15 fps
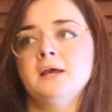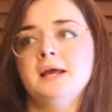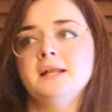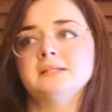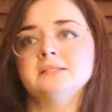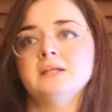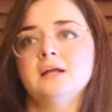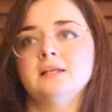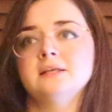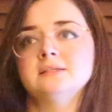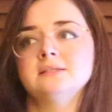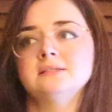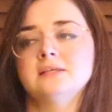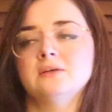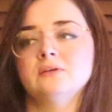And it's not
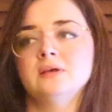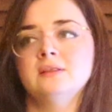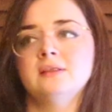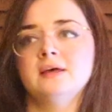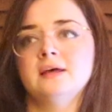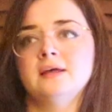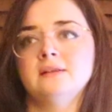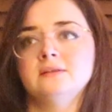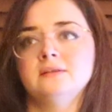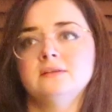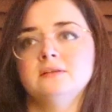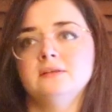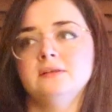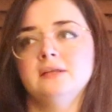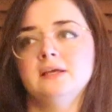necessarily that
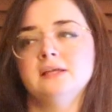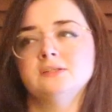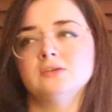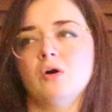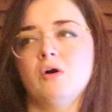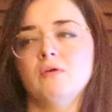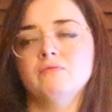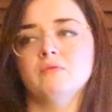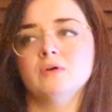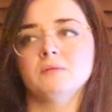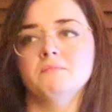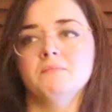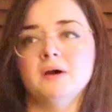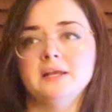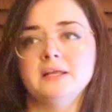it's all
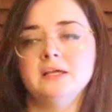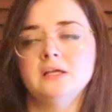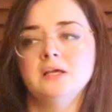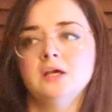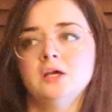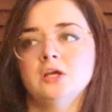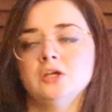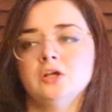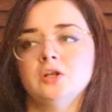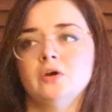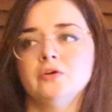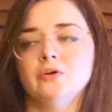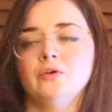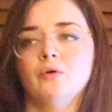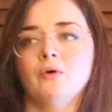for money. You know,
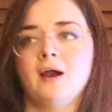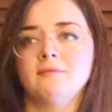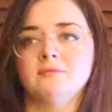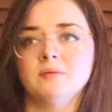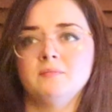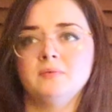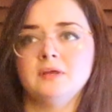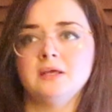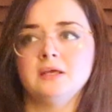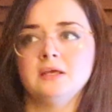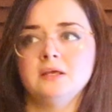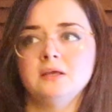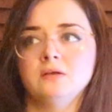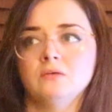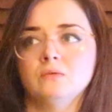you don't have to
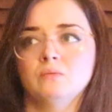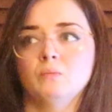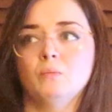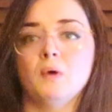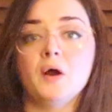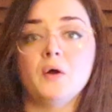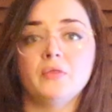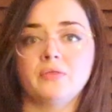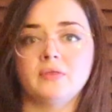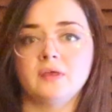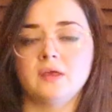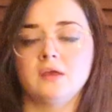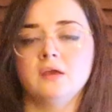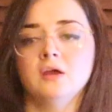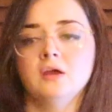be
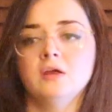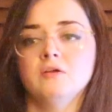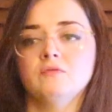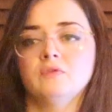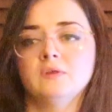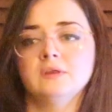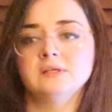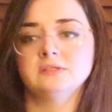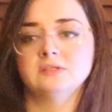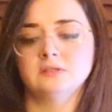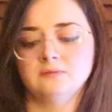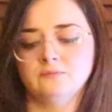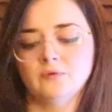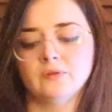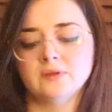wealthy for
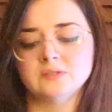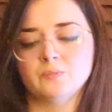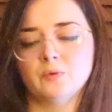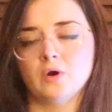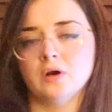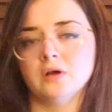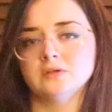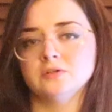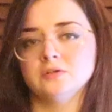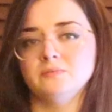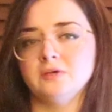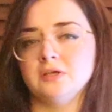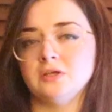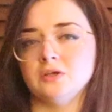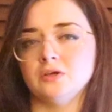this for this part to
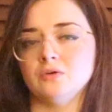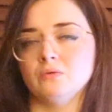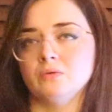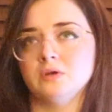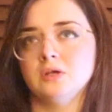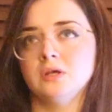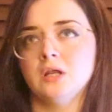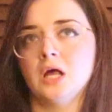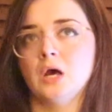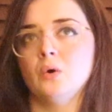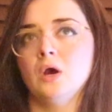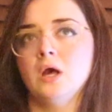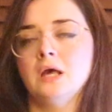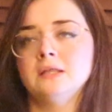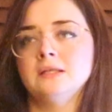be you, you
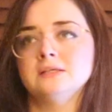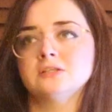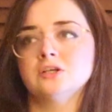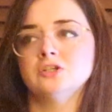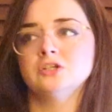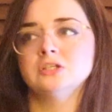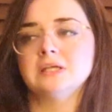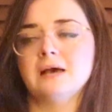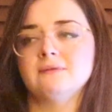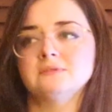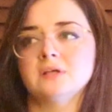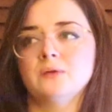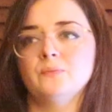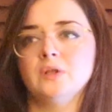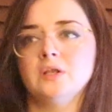know? This could just have
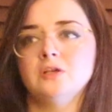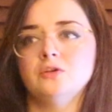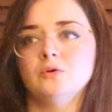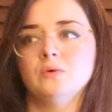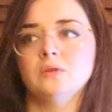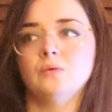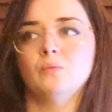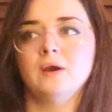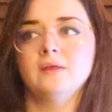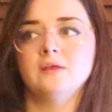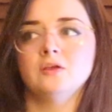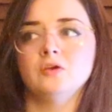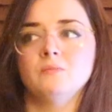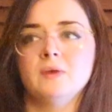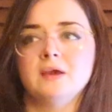something to do with the way
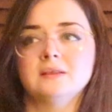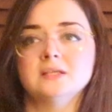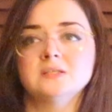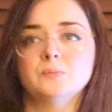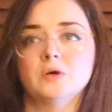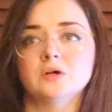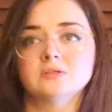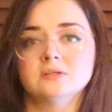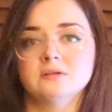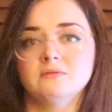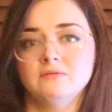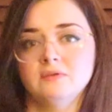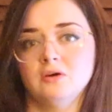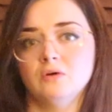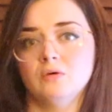that you make this person
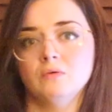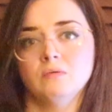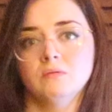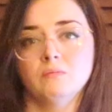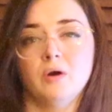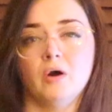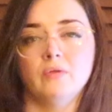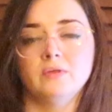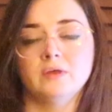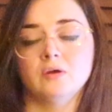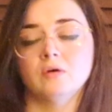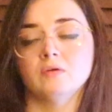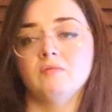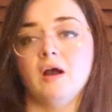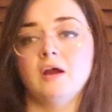feel wealthy
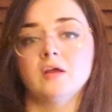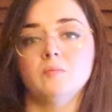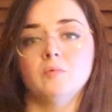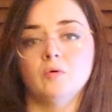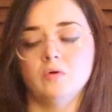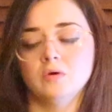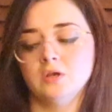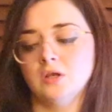or valuable,